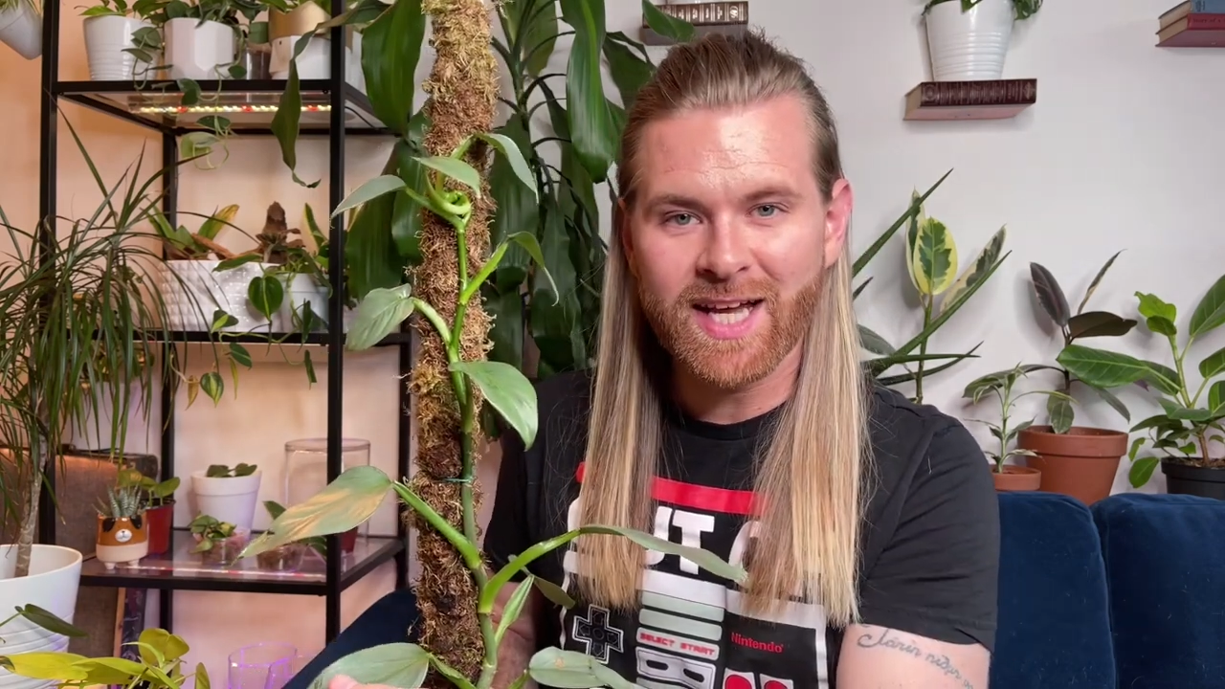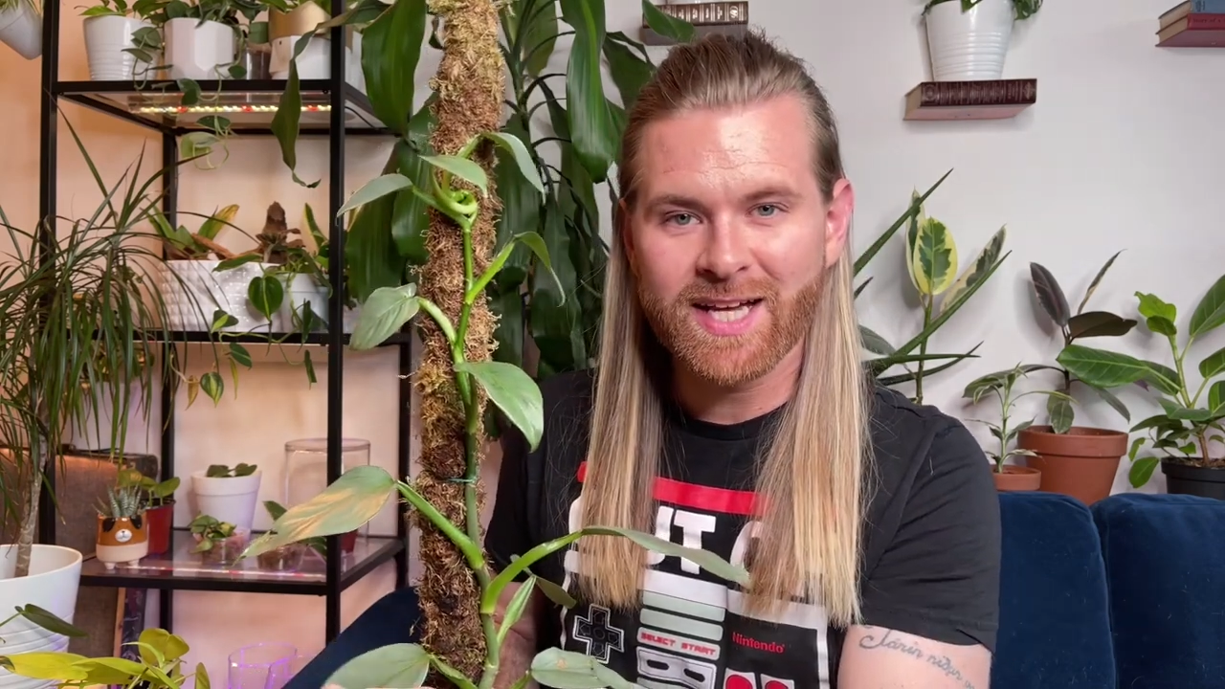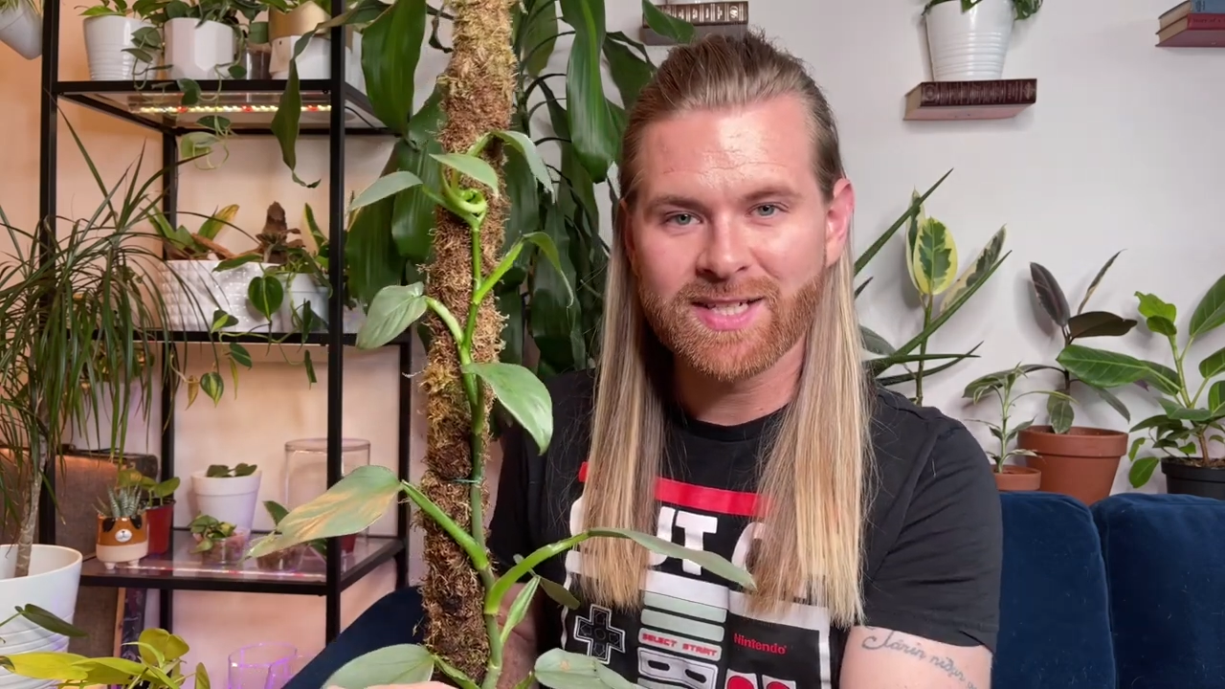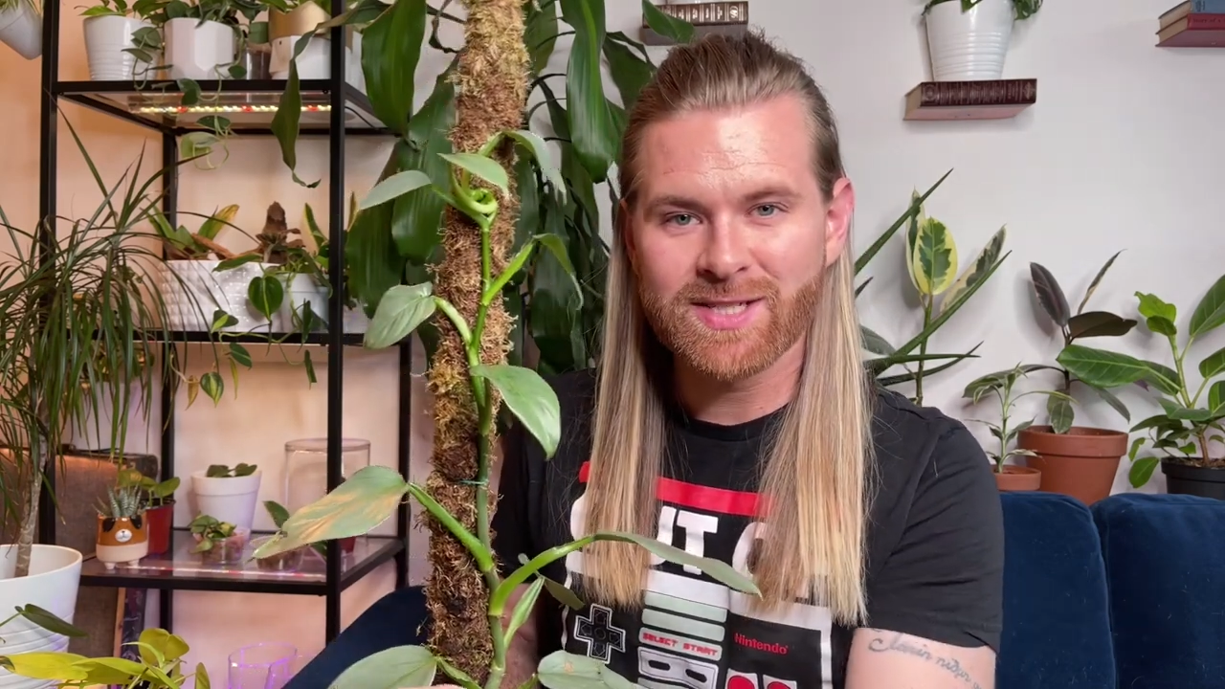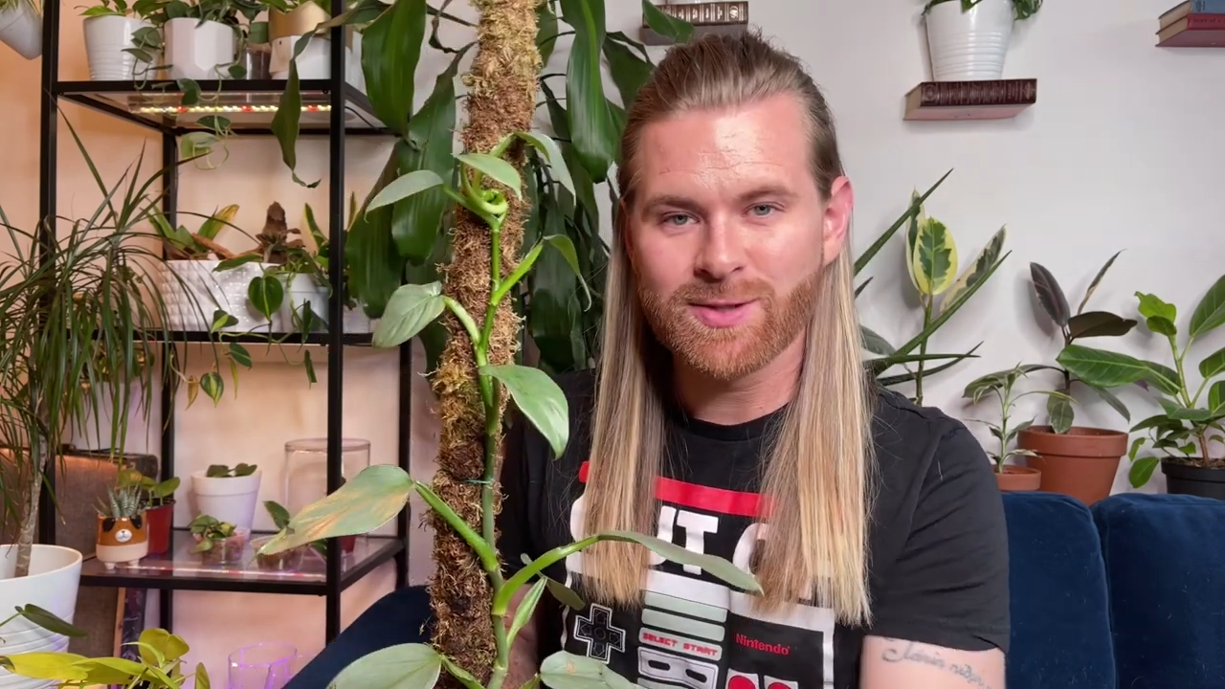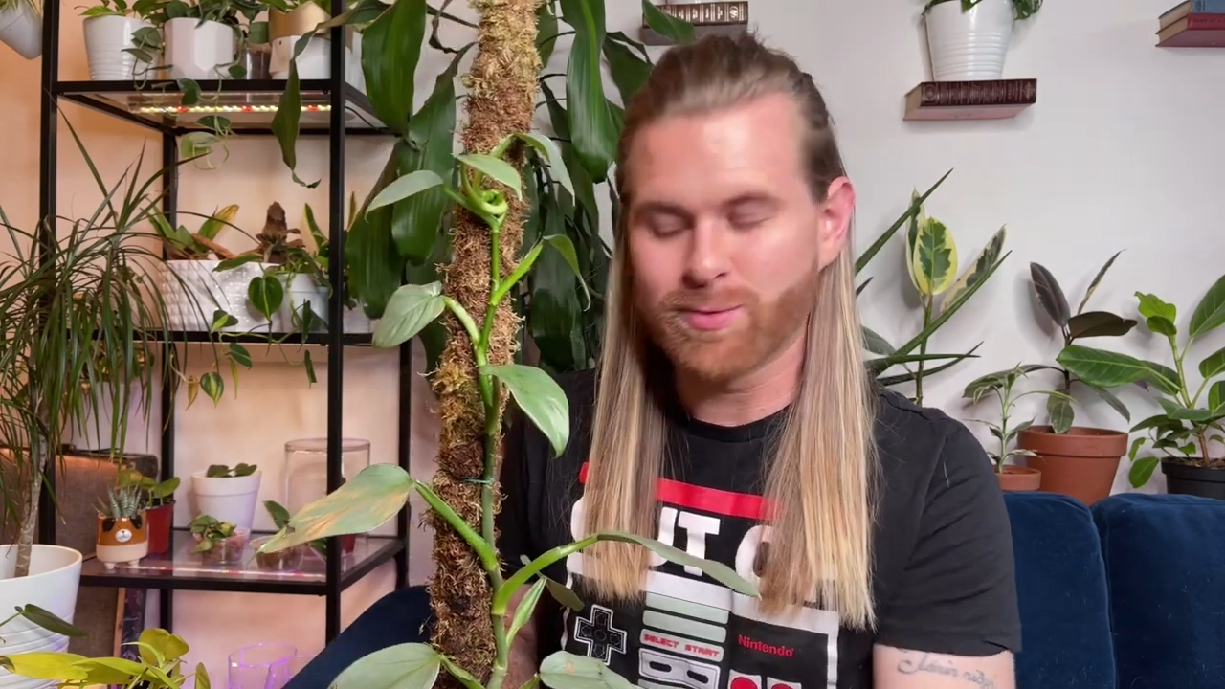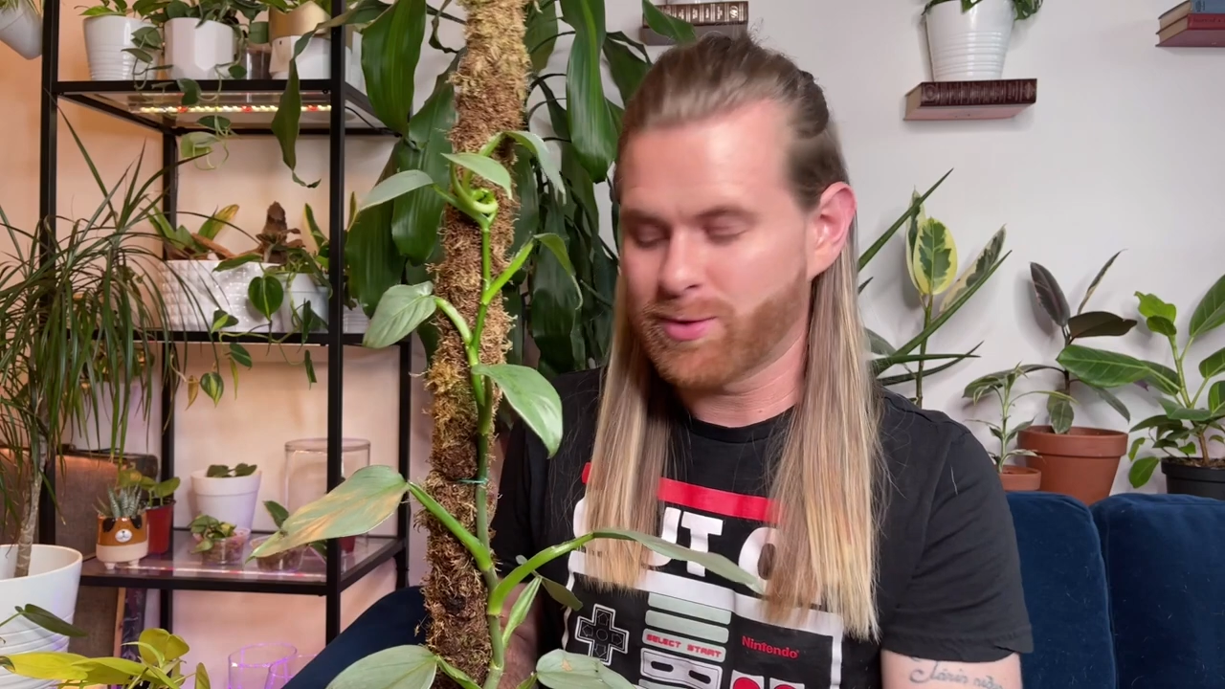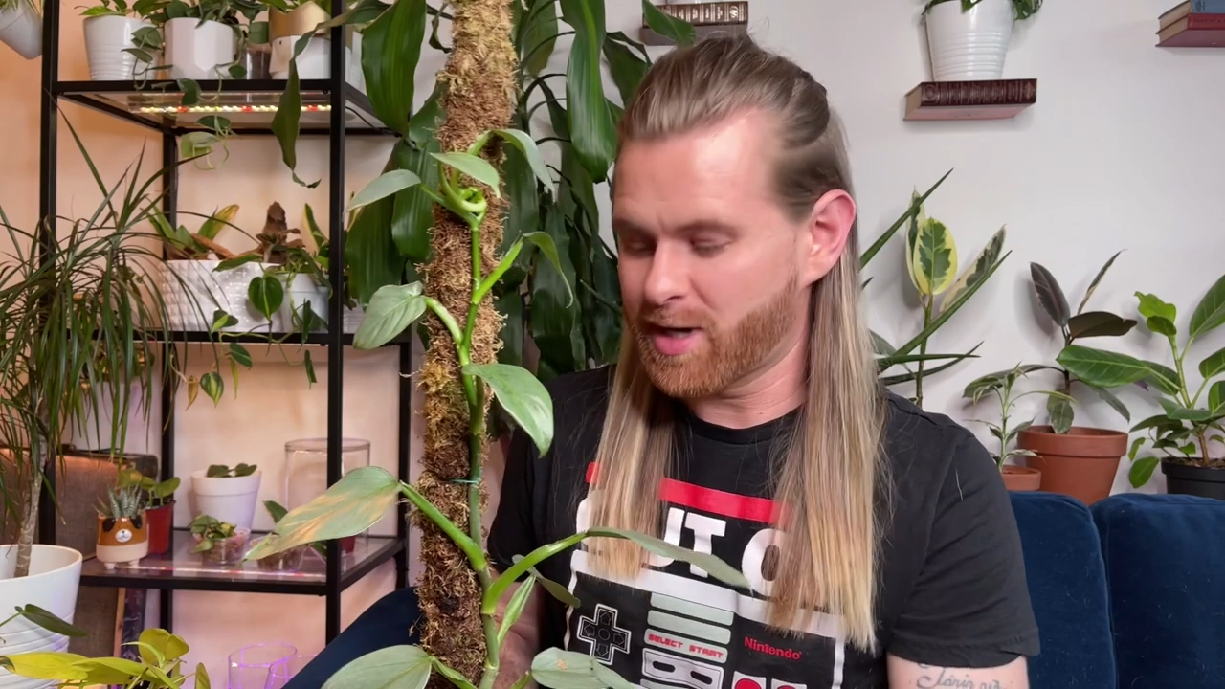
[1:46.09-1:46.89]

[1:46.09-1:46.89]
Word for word: and super